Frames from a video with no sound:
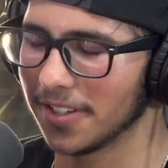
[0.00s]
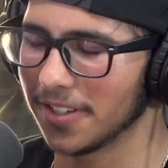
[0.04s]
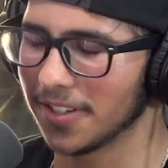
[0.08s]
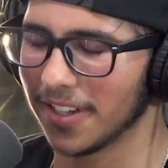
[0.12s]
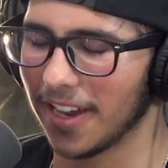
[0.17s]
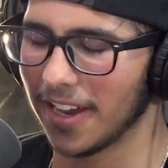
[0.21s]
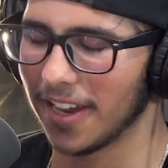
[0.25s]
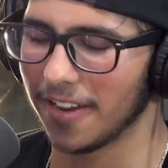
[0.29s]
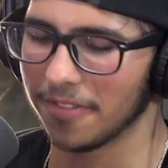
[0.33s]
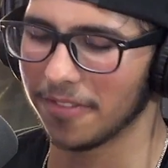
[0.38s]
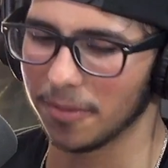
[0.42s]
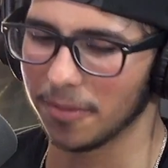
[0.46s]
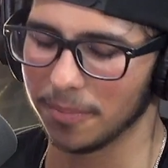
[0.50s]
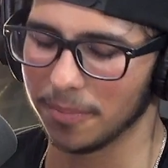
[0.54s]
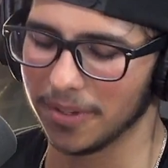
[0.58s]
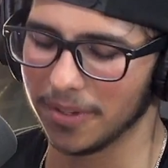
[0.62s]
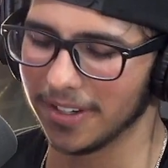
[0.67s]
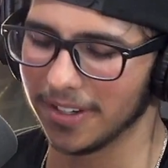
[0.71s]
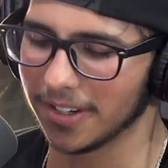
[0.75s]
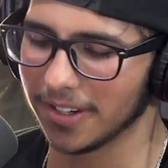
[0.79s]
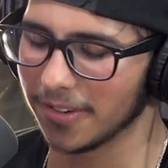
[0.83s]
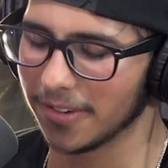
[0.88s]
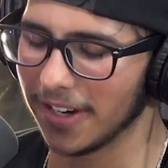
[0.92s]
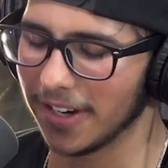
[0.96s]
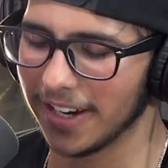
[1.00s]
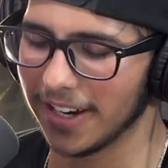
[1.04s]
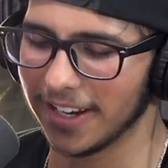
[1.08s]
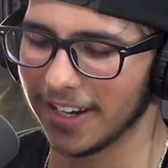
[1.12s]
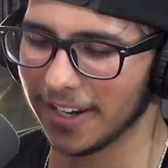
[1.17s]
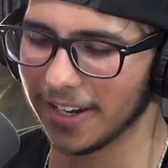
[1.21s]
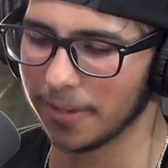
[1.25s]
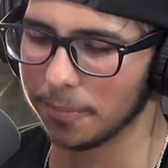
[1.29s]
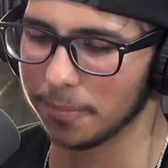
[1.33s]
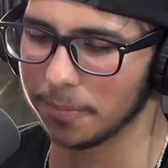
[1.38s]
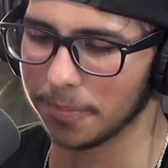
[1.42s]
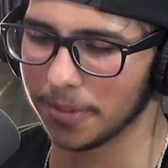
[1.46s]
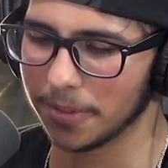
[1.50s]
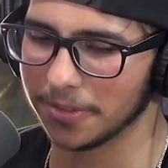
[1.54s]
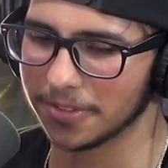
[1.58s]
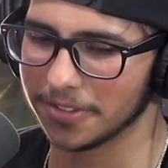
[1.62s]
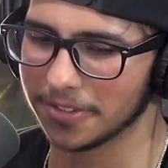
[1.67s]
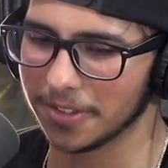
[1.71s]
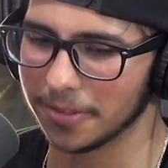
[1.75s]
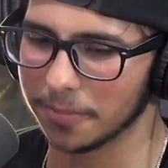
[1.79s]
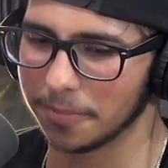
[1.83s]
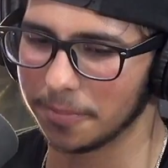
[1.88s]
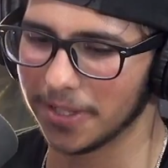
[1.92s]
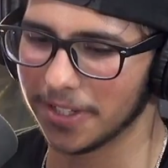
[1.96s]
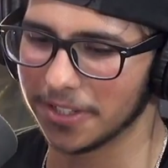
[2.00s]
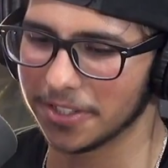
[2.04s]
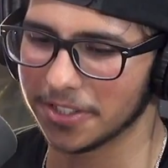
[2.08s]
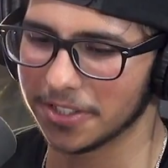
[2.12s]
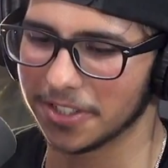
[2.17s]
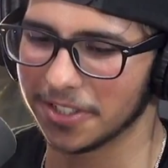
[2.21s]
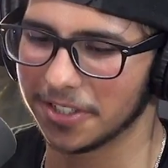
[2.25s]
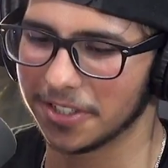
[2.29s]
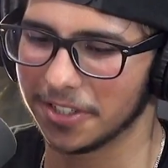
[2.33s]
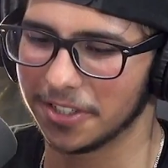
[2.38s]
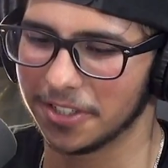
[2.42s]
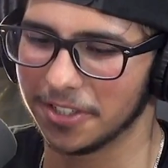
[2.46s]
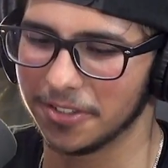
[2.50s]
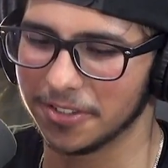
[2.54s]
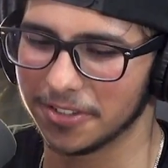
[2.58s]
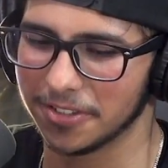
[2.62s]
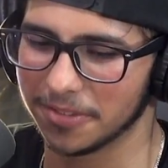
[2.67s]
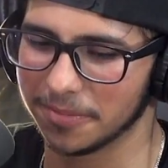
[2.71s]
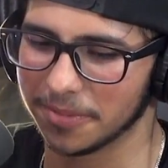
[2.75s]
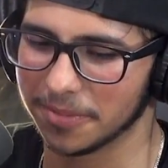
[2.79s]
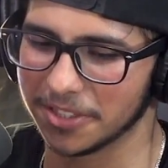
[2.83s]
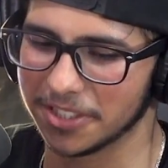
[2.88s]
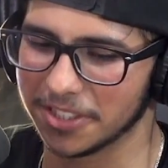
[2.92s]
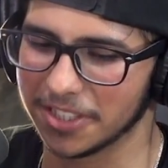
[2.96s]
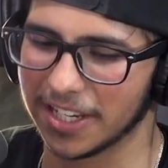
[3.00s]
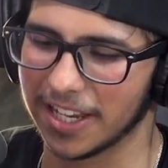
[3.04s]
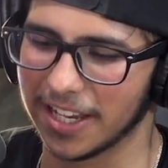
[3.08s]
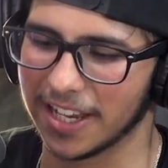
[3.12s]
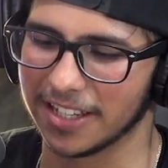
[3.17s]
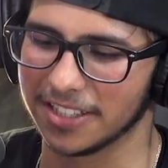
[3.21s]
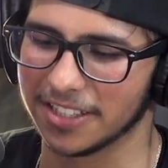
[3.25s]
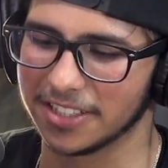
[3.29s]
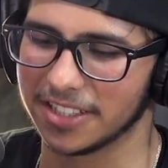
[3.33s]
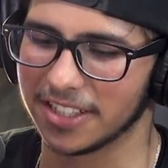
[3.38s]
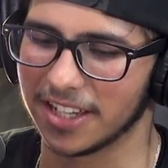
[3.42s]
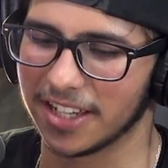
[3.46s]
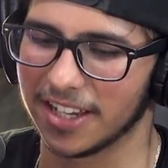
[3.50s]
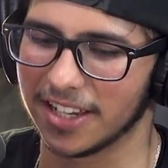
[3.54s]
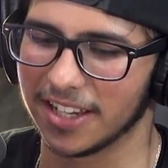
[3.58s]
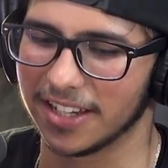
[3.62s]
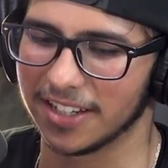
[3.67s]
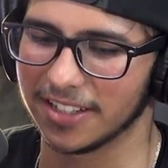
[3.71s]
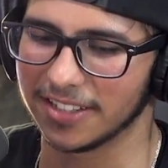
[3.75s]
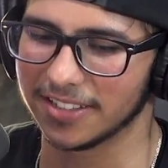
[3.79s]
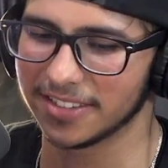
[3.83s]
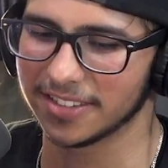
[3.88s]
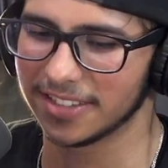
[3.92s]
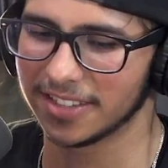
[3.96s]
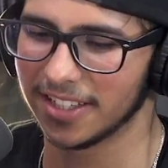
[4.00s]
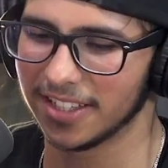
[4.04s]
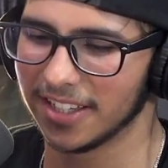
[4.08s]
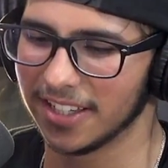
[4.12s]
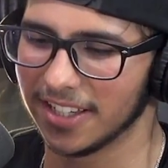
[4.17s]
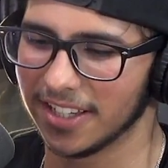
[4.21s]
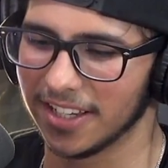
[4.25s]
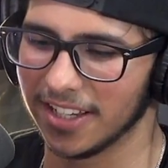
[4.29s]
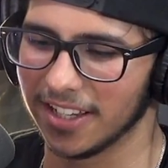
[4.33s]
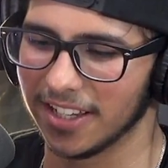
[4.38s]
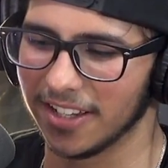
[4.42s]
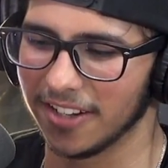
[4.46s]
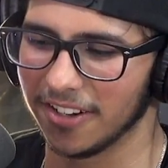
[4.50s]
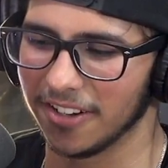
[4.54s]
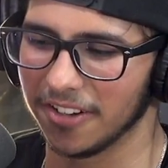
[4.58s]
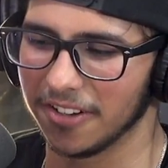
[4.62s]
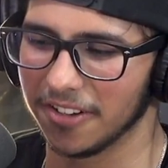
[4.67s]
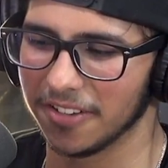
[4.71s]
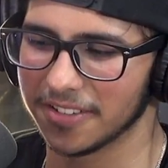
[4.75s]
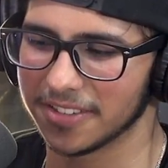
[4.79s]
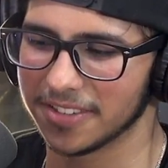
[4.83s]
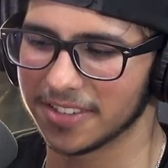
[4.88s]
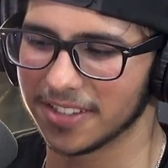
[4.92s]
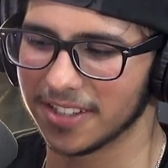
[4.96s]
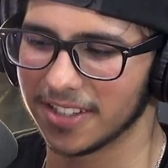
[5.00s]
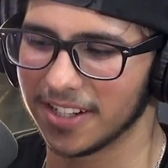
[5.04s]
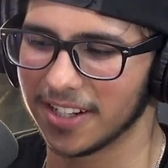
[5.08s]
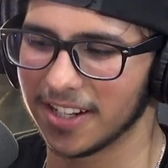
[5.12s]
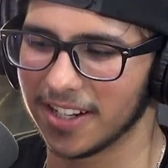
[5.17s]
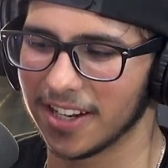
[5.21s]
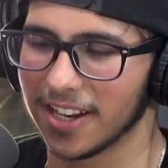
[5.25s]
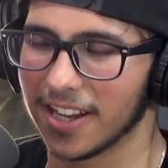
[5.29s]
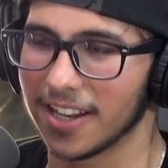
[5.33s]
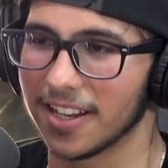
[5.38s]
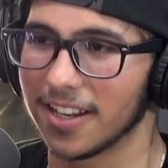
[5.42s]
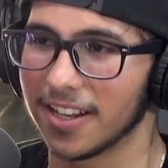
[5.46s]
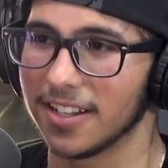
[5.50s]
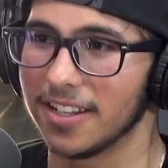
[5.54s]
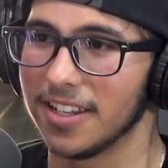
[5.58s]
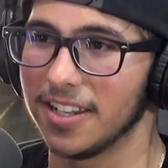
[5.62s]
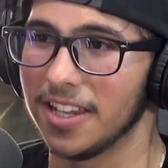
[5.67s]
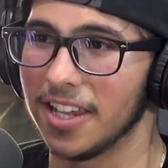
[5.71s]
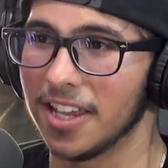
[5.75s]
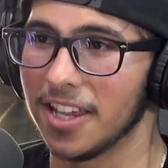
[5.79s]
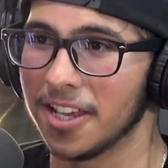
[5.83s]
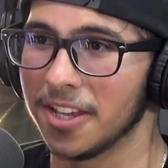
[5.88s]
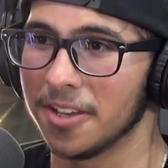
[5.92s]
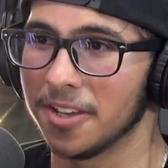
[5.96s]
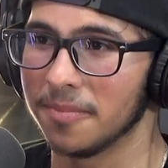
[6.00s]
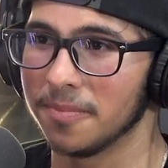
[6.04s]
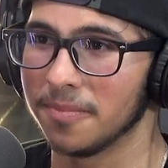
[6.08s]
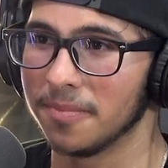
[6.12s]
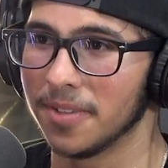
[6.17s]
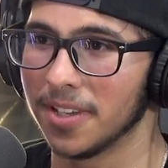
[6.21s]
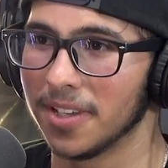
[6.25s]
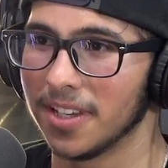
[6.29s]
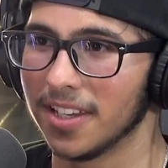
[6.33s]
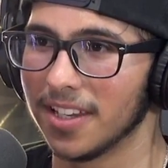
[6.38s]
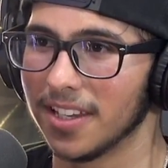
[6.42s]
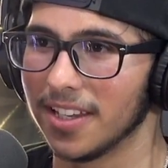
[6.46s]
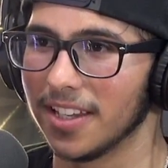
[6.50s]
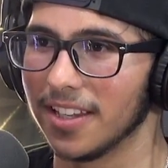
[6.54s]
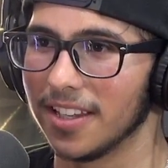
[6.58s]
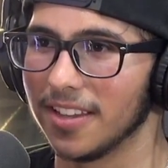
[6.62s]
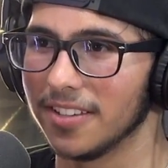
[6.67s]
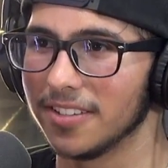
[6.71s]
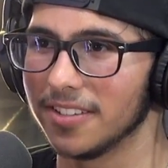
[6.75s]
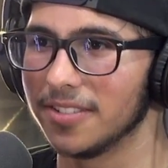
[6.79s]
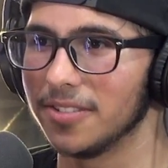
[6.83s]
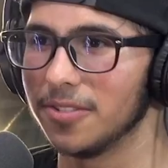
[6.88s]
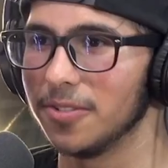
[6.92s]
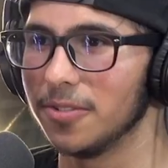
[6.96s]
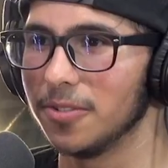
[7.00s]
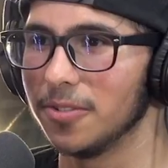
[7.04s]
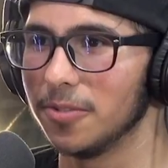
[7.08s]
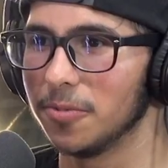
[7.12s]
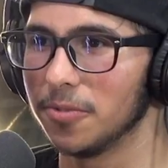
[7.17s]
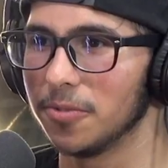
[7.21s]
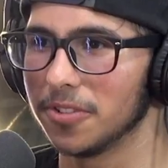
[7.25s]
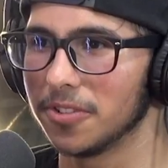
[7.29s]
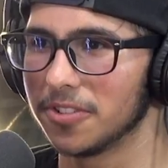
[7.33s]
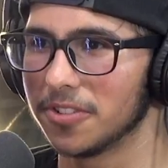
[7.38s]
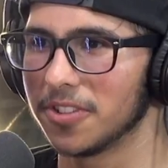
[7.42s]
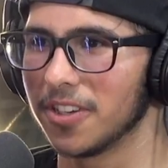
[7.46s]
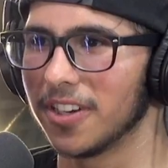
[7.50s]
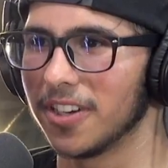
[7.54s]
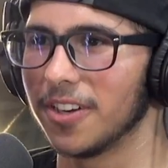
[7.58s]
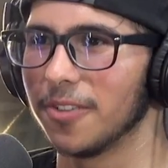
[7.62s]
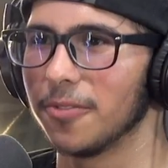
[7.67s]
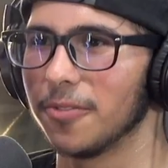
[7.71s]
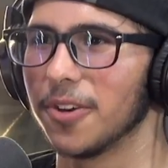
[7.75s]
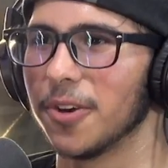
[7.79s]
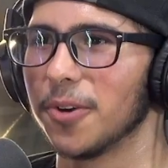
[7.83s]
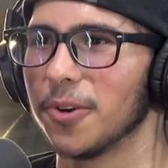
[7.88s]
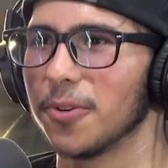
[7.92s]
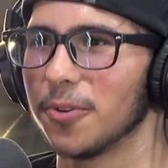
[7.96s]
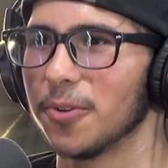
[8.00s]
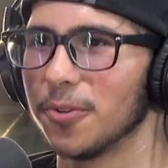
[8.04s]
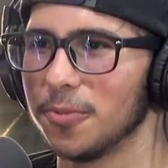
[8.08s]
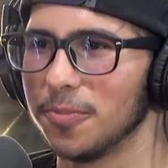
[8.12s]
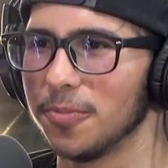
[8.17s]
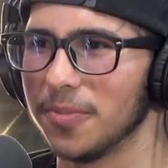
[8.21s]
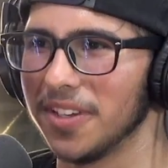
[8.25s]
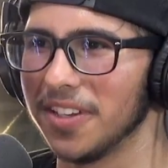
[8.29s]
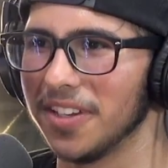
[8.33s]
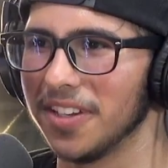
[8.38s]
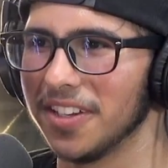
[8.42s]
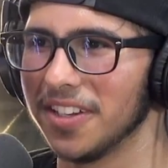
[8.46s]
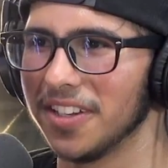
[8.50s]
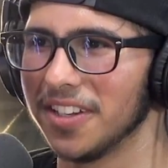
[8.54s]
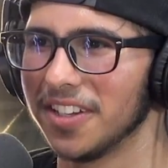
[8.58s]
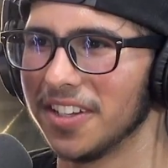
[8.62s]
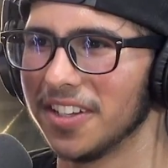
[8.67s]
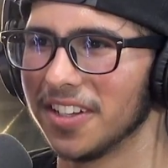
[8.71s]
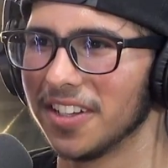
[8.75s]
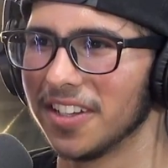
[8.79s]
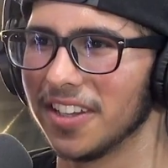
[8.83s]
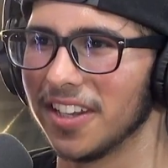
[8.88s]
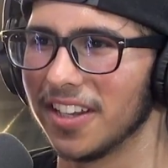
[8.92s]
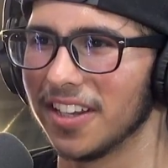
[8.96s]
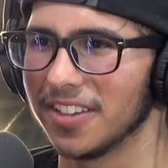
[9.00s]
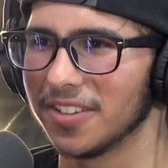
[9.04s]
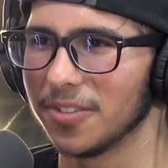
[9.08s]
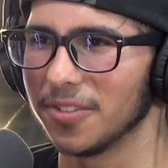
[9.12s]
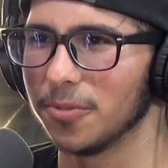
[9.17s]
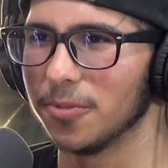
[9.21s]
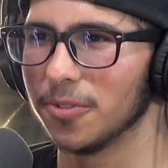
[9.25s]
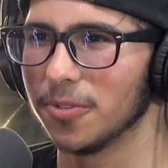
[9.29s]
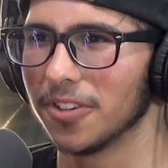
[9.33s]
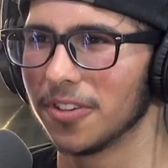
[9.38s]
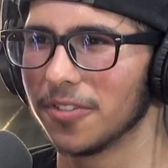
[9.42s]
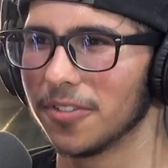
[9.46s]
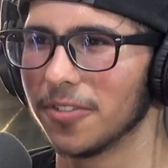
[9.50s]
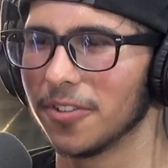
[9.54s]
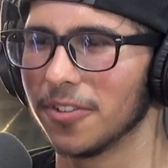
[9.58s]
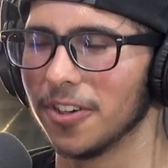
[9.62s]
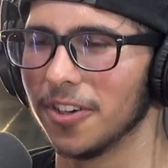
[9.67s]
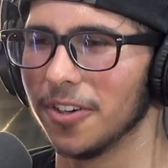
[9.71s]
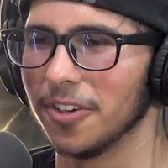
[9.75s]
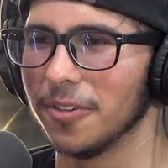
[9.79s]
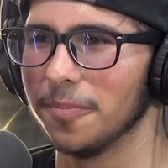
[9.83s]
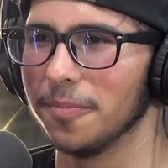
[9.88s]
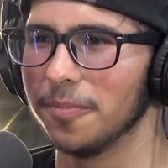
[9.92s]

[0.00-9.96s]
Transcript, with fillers: I have the book, right? I posted a picture, used a bunch of hashtags, and then all of a sudden I got a DM, and this dude was trying to recruit me, like to work for him.